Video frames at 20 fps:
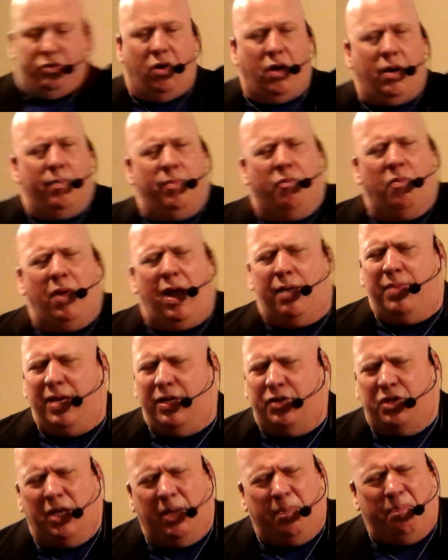his arm around
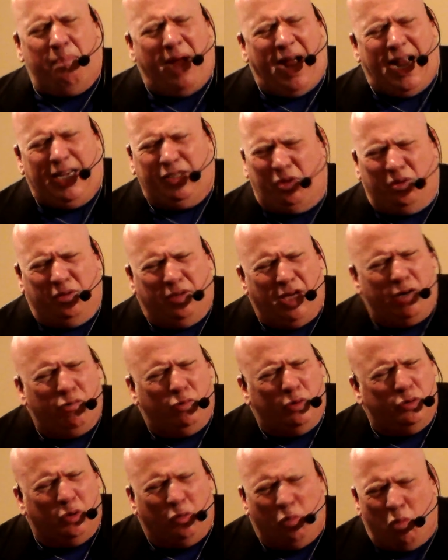me and said, Pastor,
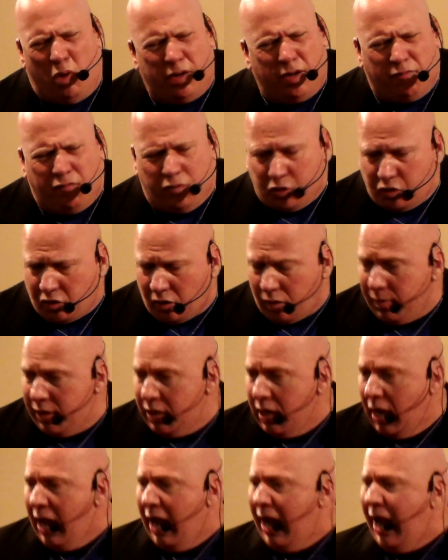that was a wonderful
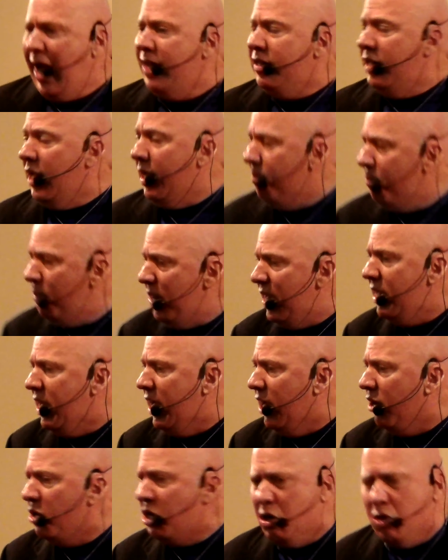sermon. Had they been
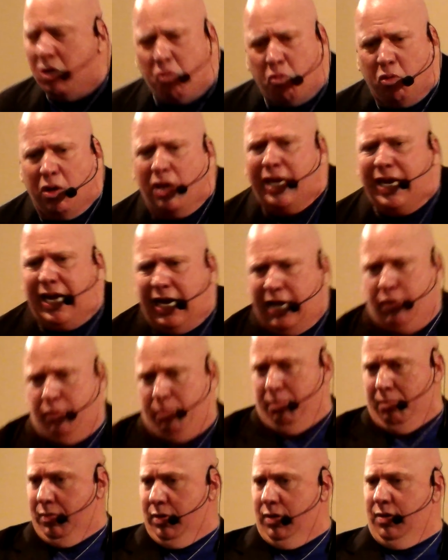here, you would really hit
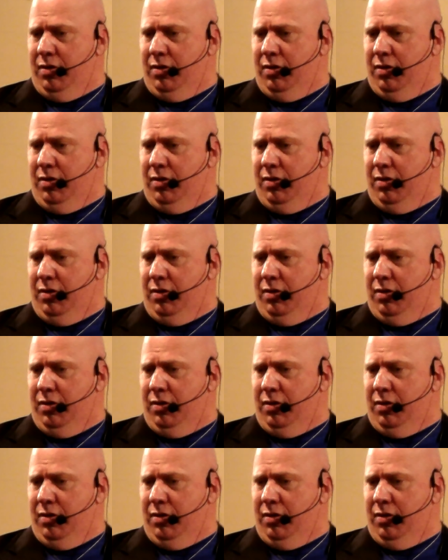him."